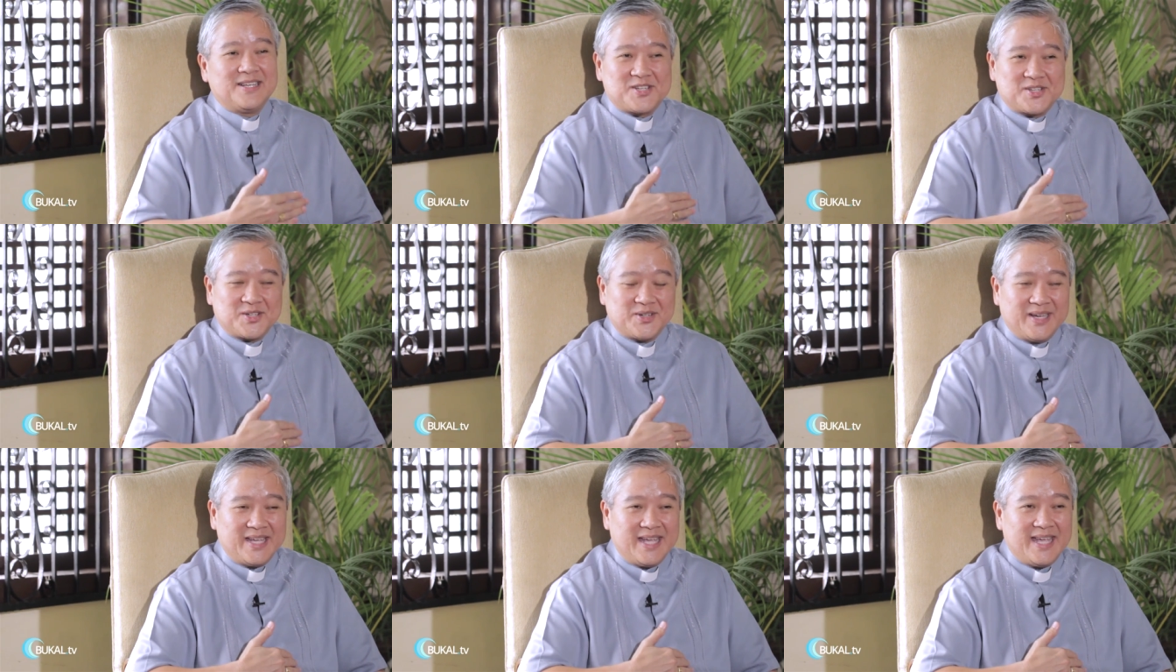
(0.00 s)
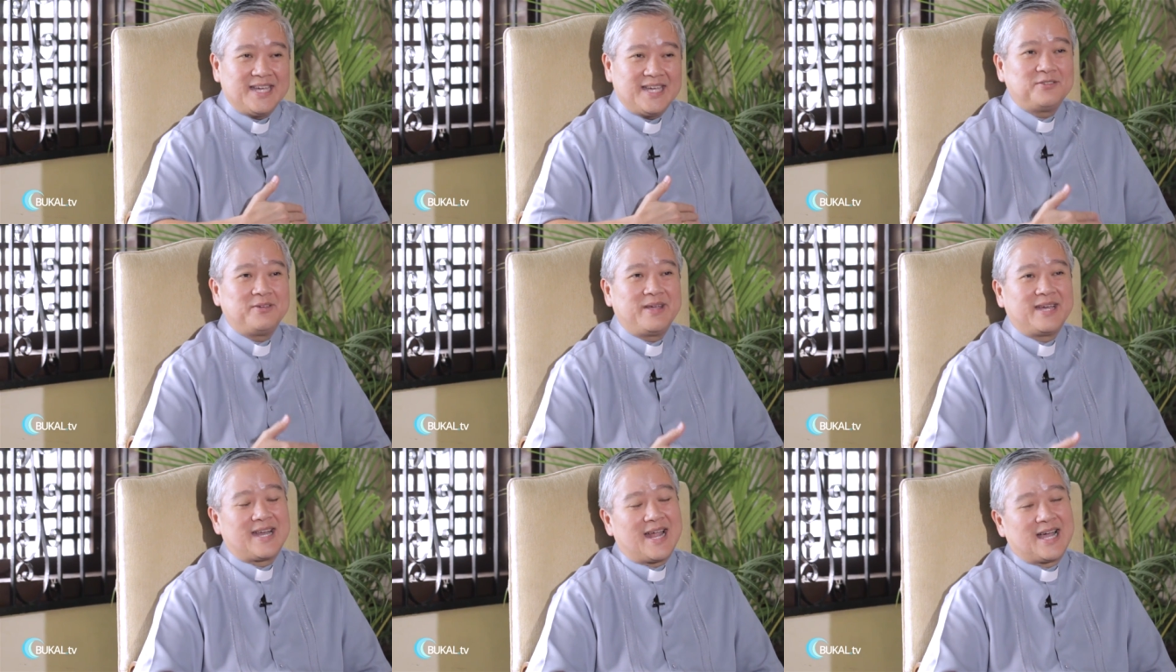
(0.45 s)
So
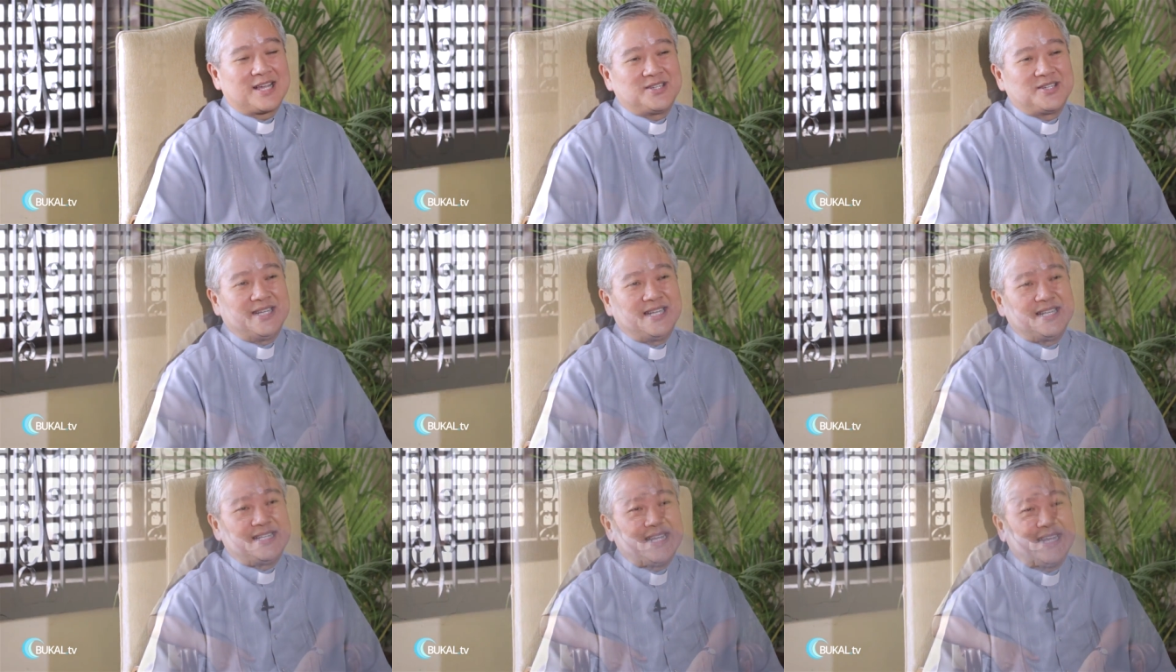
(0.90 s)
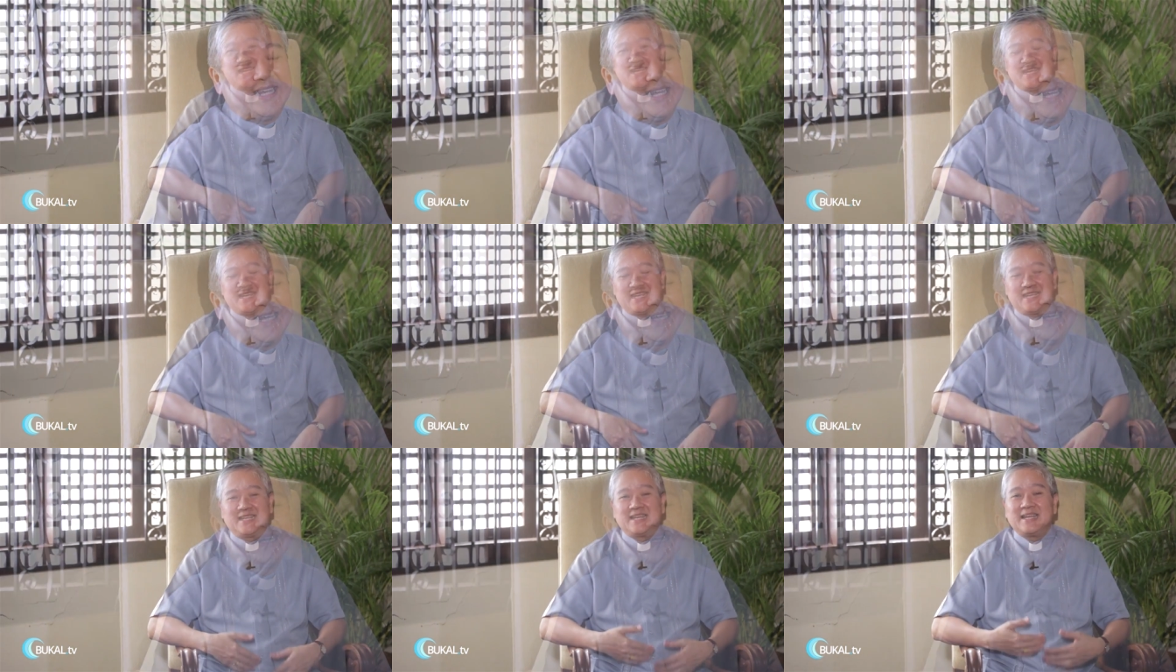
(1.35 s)
here we are actually
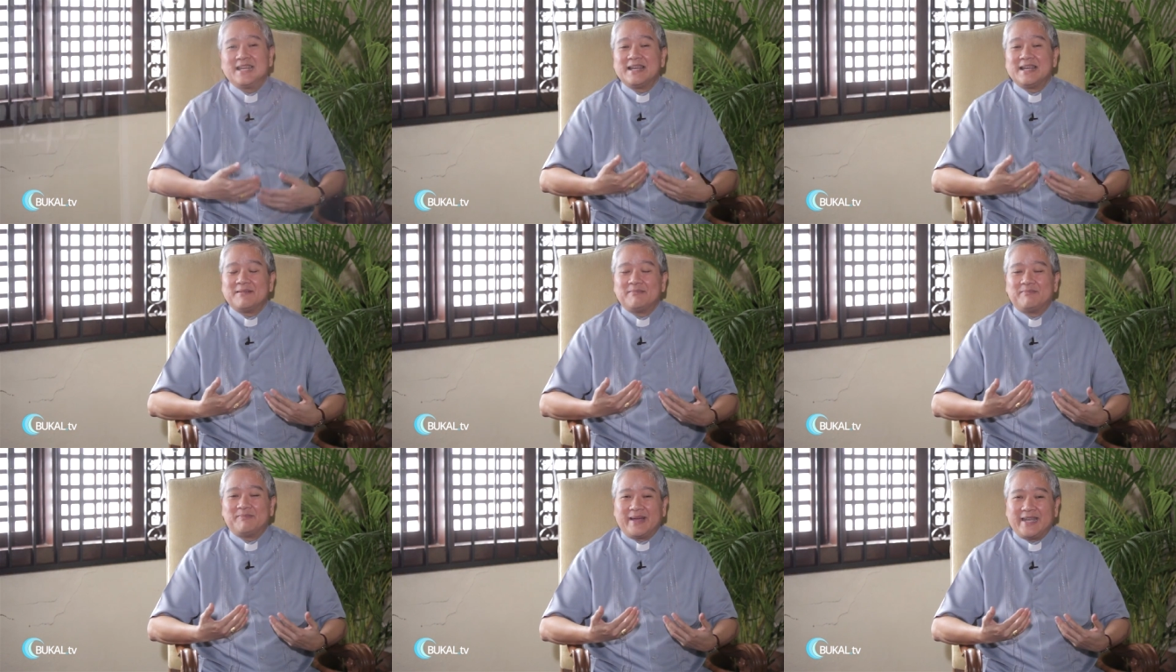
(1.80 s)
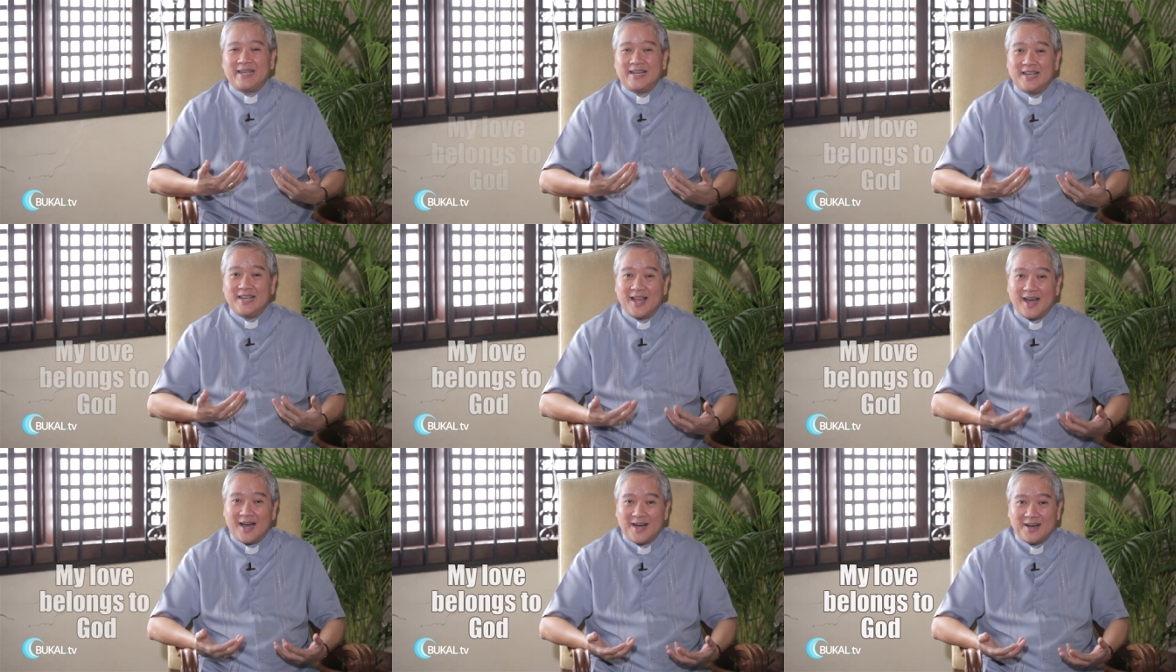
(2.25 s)
saying, my
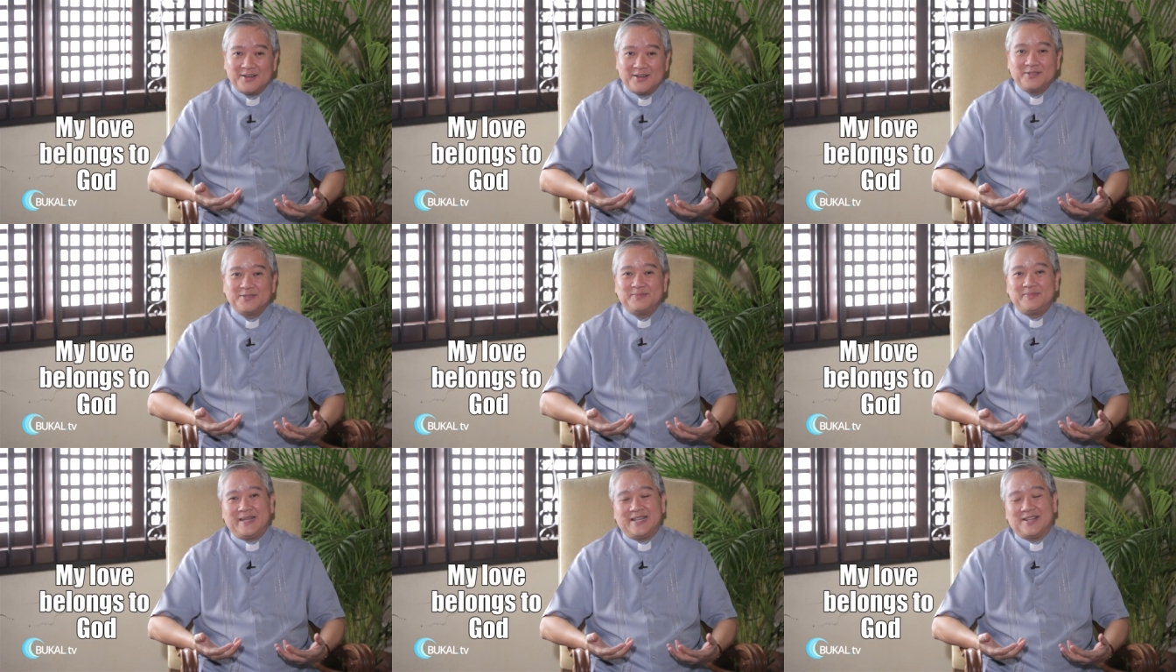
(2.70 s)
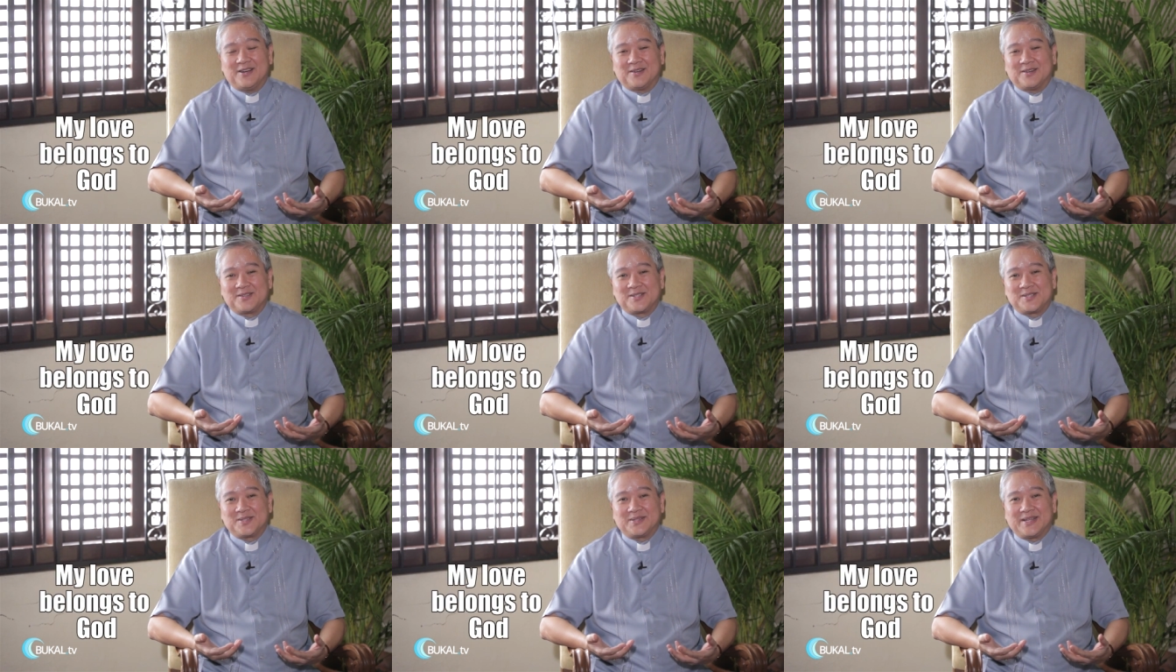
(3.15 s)
love
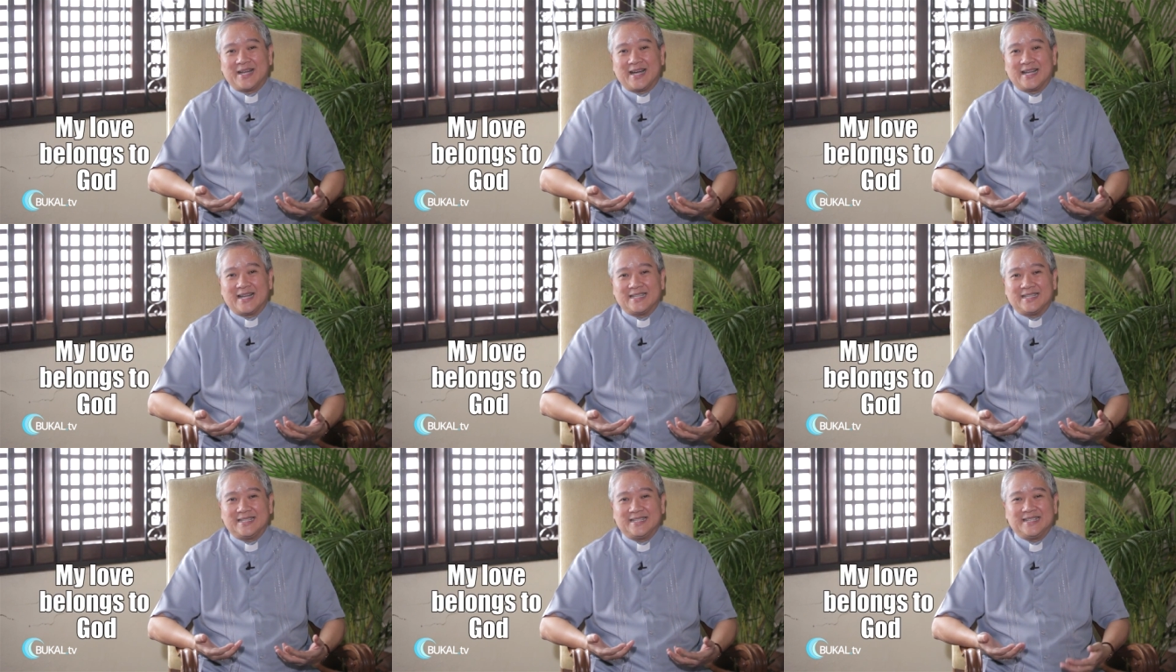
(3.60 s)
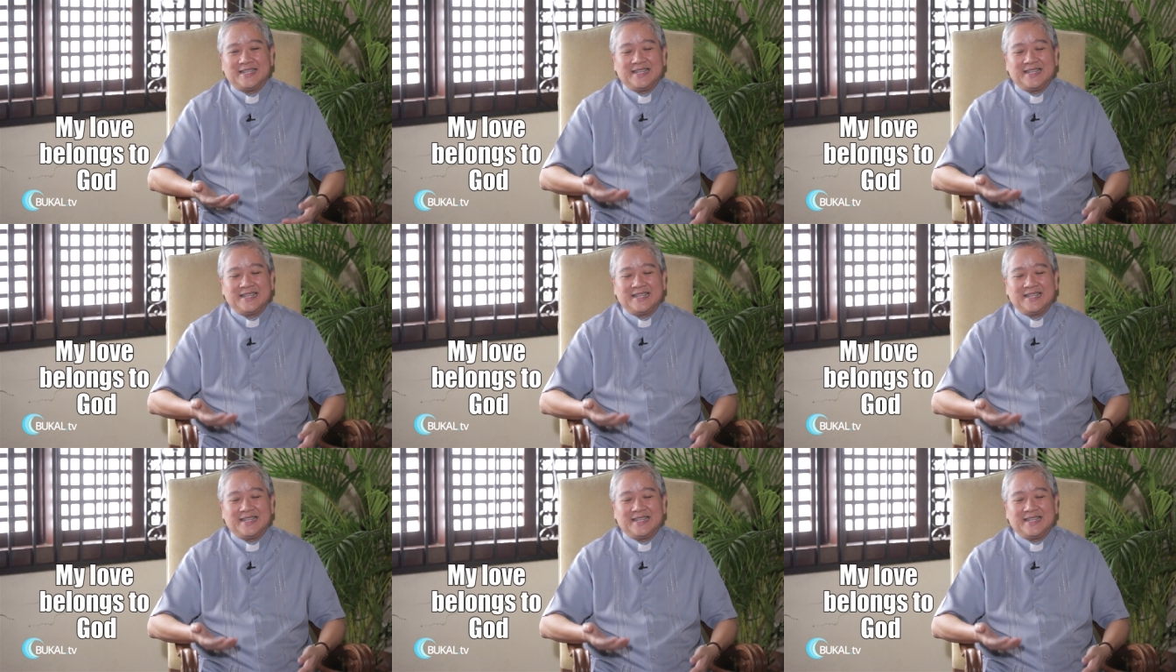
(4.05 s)
belongs to God.